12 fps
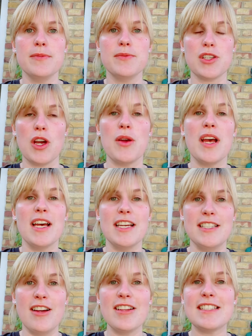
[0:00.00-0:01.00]
So
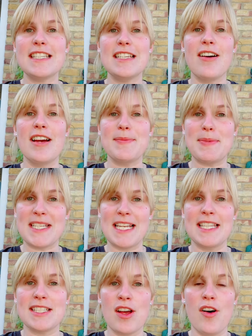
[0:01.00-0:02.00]
99%
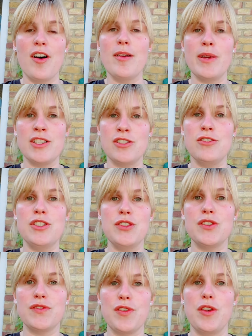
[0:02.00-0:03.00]
of the time I do
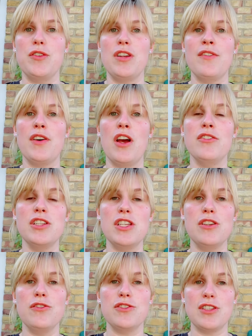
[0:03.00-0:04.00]
use food. I've only
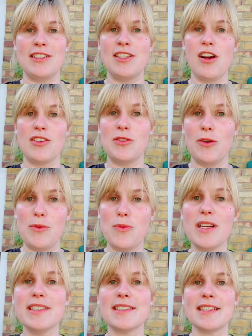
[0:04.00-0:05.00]
used a tug toy
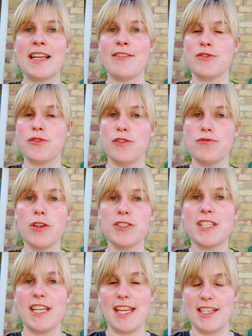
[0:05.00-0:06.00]
once and that was for a
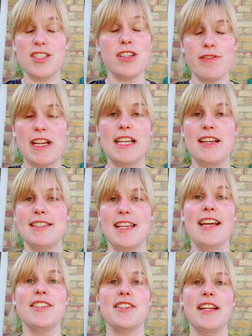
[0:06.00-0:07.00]
Rottie and she really liked it
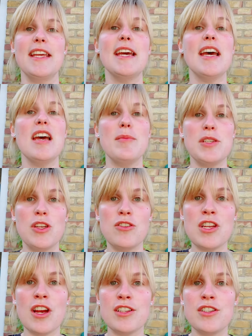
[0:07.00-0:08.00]
actually. But
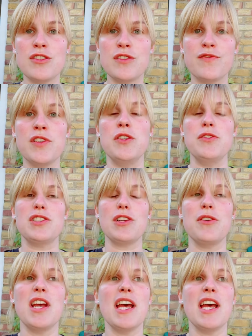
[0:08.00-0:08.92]
usually I use food. So